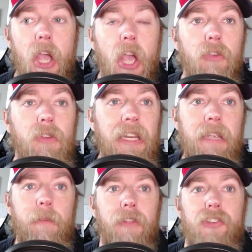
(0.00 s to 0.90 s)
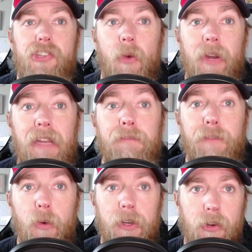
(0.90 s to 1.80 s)
You can email the show at
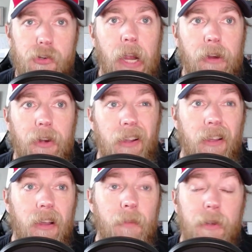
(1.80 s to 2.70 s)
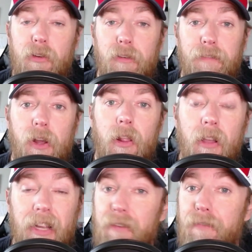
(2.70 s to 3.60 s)
info@dirttracker.com, and you can follow along
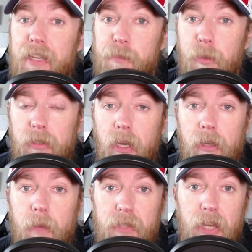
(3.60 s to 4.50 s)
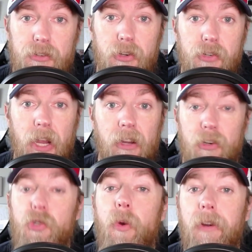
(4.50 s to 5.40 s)
at facebook.com/dirttracker,
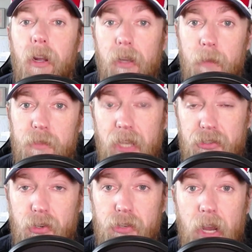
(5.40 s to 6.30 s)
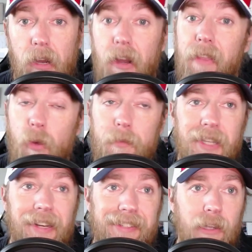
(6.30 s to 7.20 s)
twitter.com/dirttracker, and the website
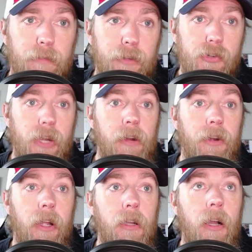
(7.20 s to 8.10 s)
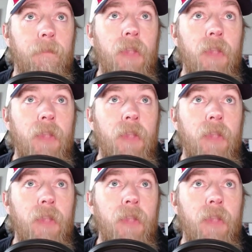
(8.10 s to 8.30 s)
itself, dirttracker.com.